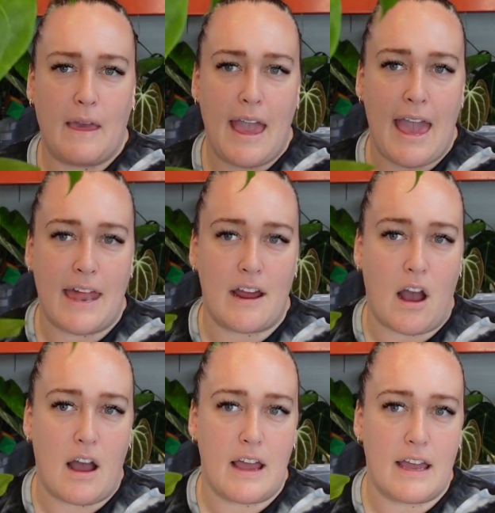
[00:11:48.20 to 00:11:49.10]
And
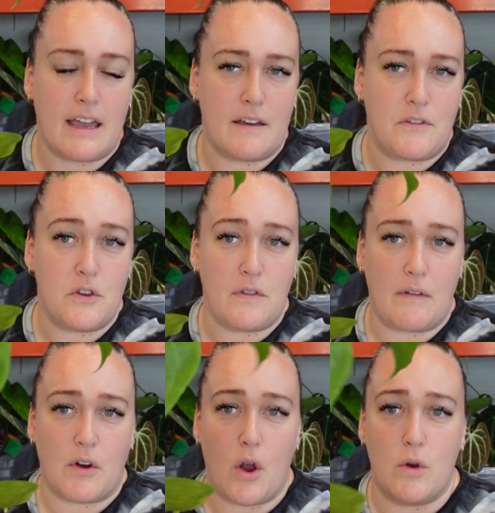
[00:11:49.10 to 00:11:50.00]
if you've
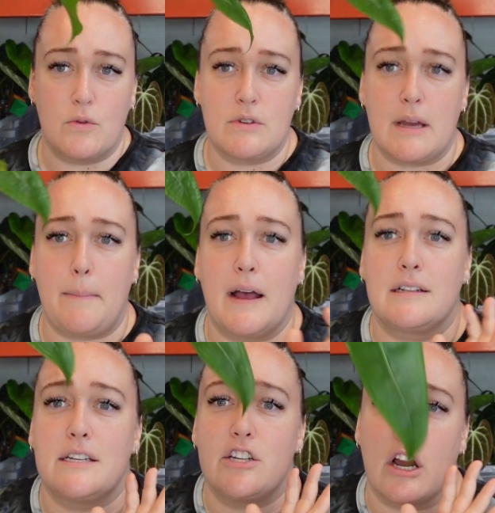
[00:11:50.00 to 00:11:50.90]
ever owned a
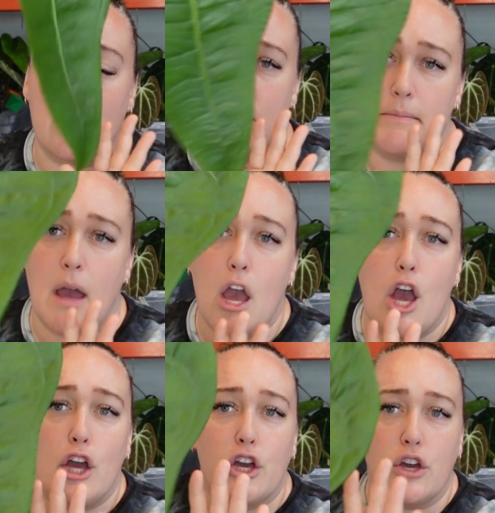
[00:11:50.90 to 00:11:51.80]
peltigerum,
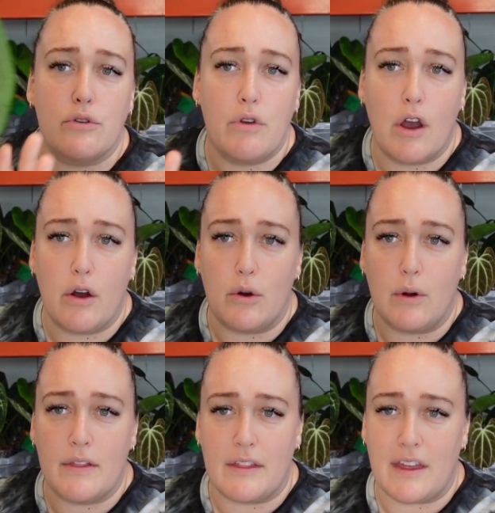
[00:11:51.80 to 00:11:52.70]
you
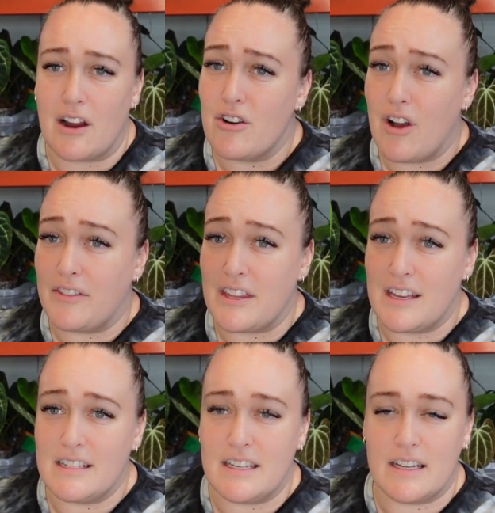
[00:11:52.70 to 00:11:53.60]
know that they are not the
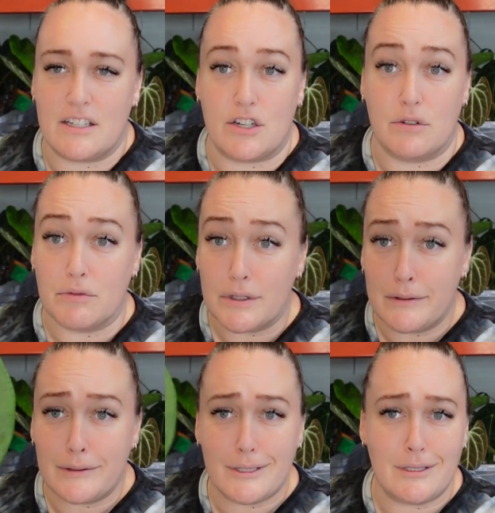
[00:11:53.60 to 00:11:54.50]
easiest to
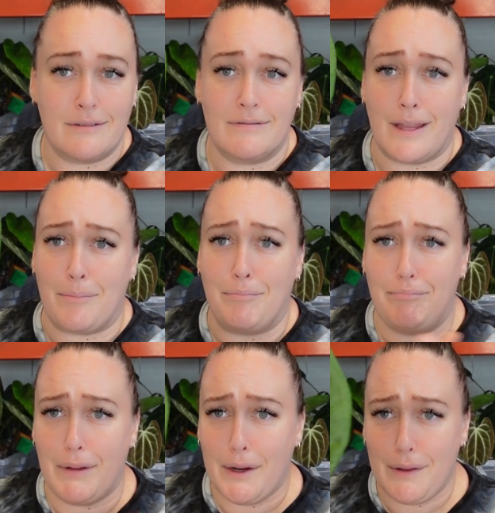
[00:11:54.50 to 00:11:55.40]
root. They
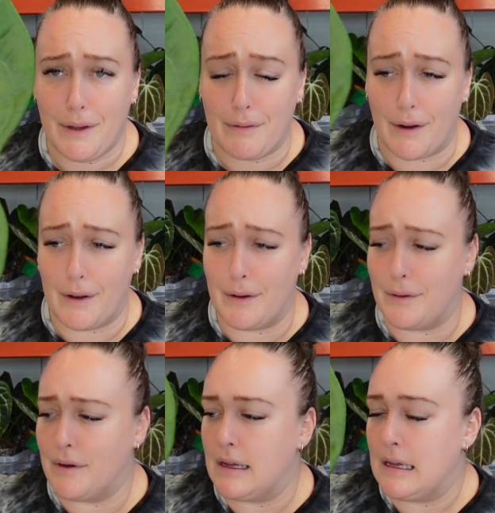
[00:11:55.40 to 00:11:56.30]
barely
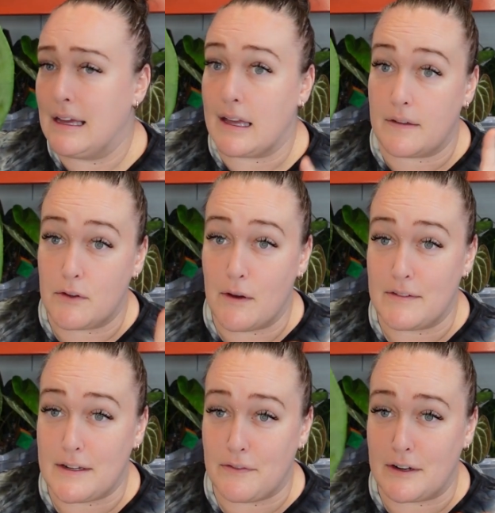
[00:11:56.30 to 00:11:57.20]
grow. If you have a
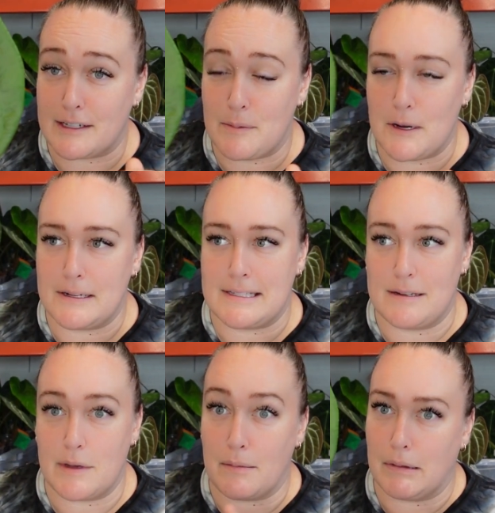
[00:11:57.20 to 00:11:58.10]
different experience
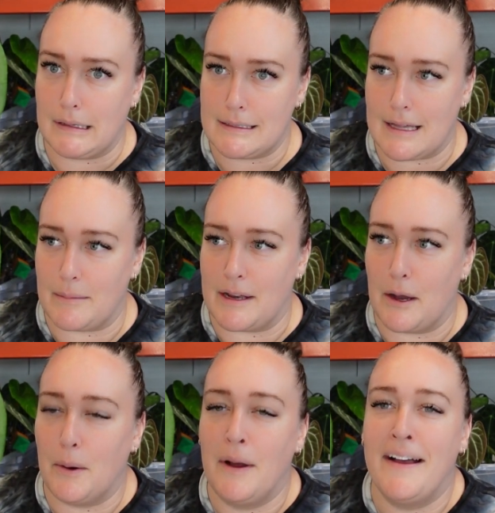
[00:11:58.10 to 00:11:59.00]
than me, please let me
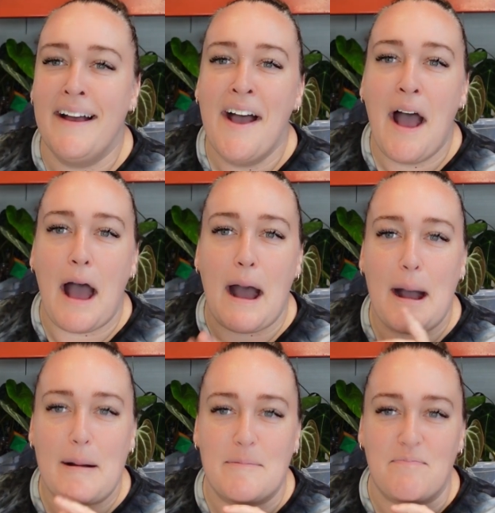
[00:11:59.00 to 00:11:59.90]
know.
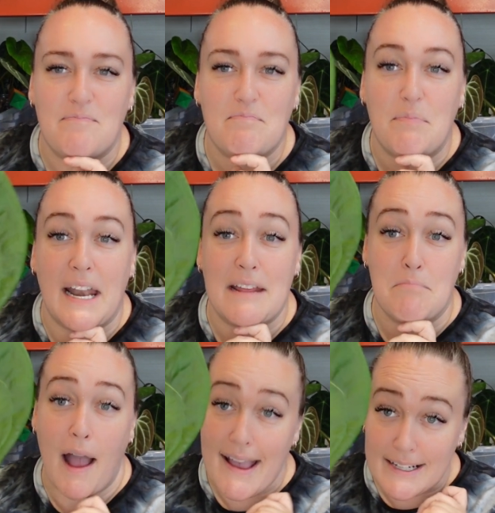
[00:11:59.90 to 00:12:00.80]
But in
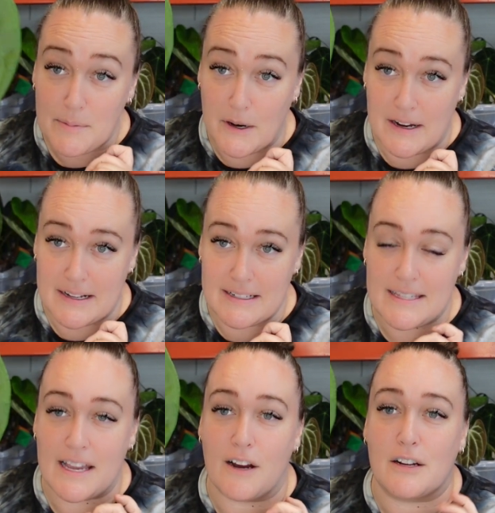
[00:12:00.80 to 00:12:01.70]
my experience,
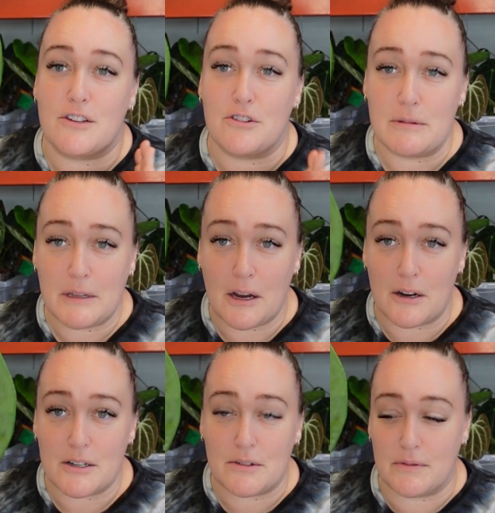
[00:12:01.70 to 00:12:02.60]
they are extremely
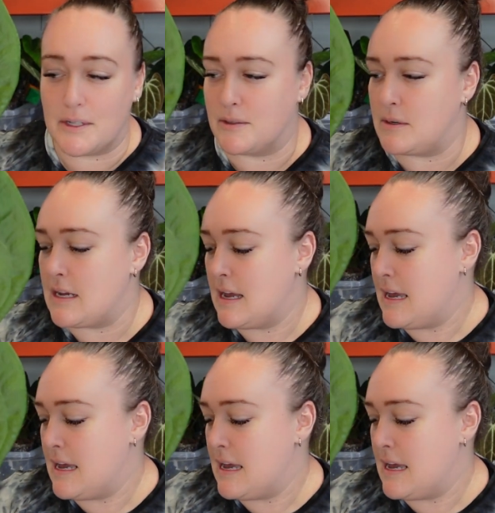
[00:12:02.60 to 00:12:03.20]
hard to root.